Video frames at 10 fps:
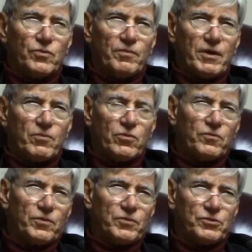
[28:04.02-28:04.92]
remember
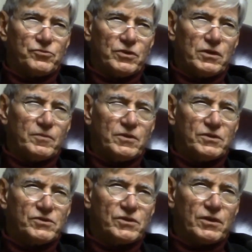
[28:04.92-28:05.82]
from your dream
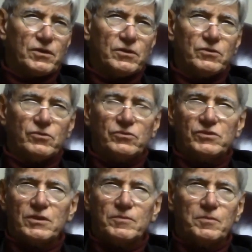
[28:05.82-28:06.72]
is that you
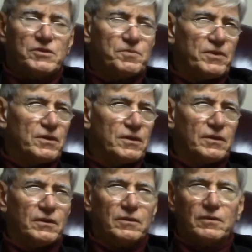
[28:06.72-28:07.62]
seem to be
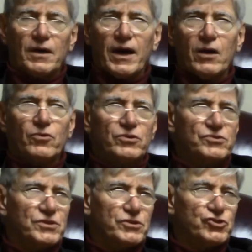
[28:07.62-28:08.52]
spending
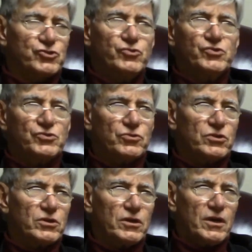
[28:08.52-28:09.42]
hours in a shoe
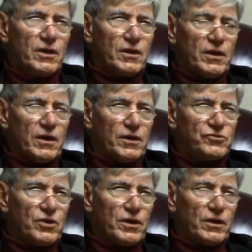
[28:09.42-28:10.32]
store uh,
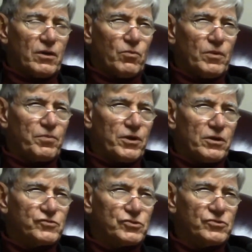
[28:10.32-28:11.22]
trying on one
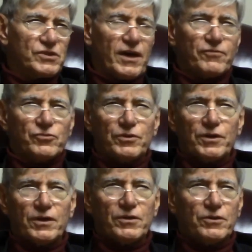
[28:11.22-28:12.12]
pair of shoes after
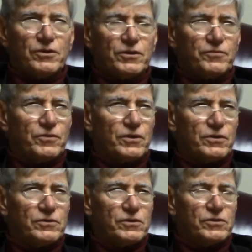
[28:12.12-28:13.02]
another. You, foot,
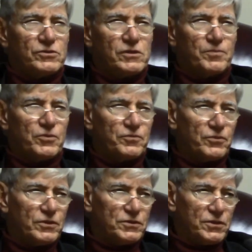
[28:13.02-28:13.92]
you, slip your
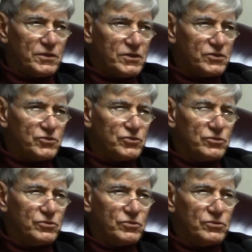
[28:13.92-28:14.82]
foot into this
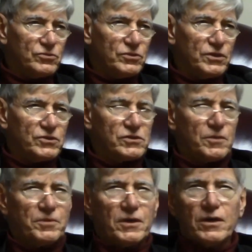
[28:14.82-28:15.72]
shoe, and then you
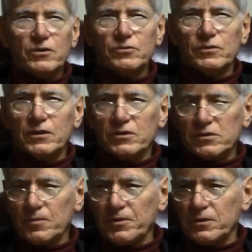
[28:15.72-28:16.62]
slip it out, and then you
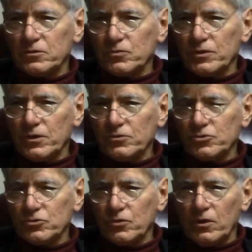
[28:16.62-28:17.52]
slip it into another
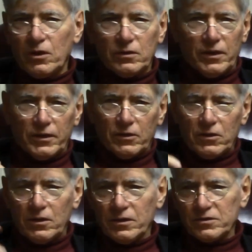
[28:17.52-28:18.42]
shoe, and all night
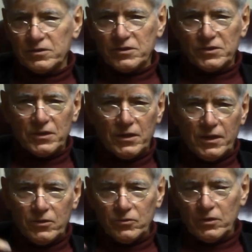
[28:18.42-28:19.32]
long it's this in
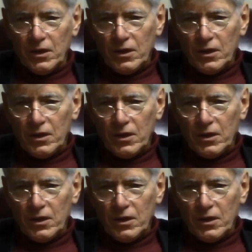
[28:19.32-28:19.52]
out.